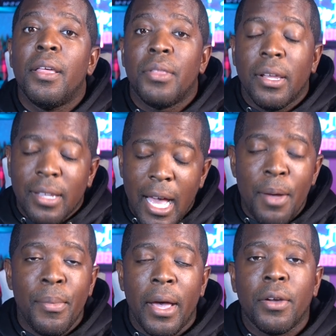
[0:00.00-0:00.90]
their
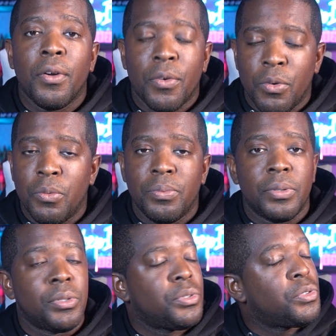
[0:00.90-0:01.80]
linebacker group,
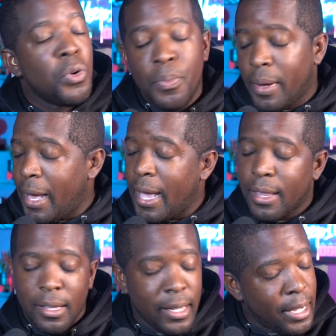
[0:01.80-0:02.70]
super
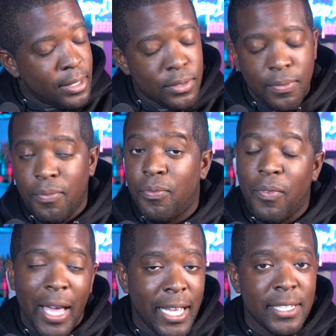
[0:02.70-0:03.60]
athletic,
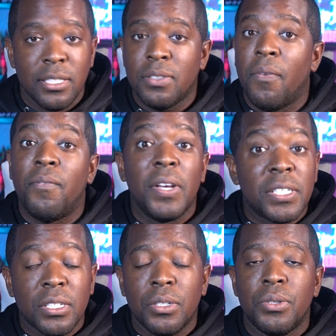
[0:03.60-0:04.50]
fast,
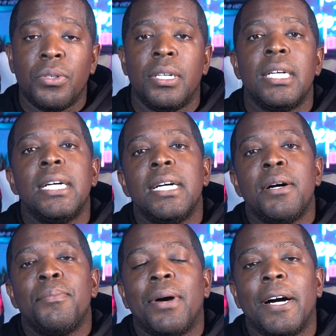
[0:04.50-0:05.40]
physical,
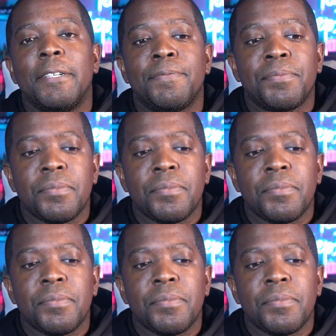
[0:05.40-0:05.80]
but